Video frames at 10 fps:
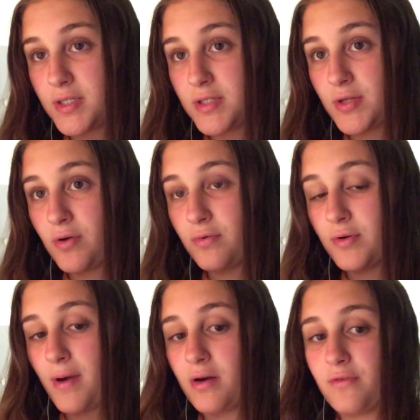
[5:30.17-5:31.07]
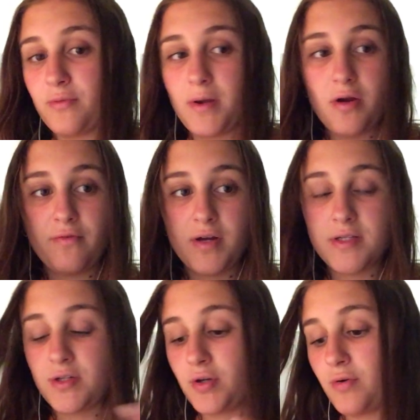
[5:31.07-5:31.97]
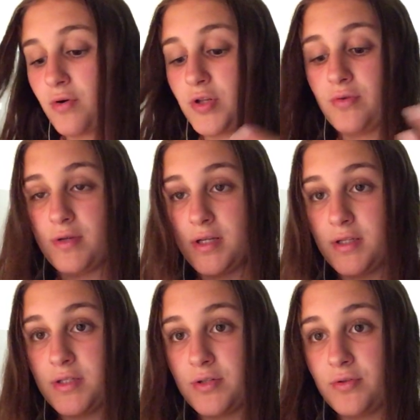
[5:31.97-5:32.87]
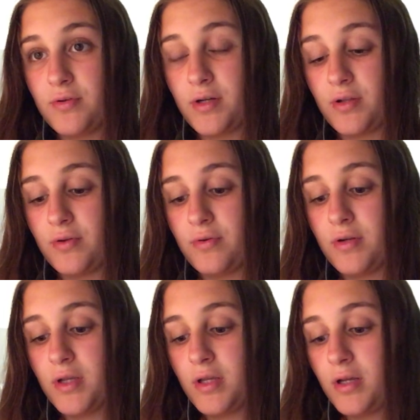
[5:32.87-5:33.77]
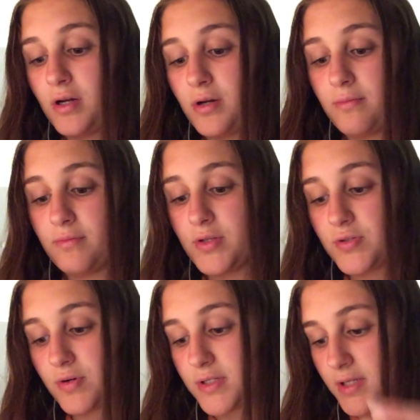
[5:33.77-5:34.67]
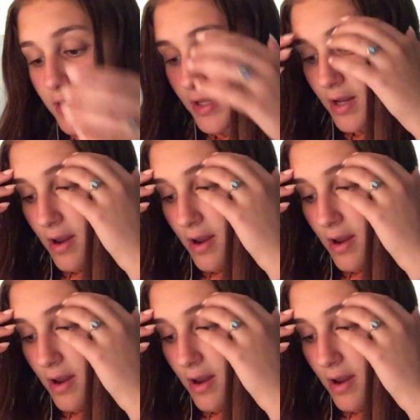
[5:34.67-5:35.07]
so no matter if you're paraphrasing or quoting, you need to include the sourcing.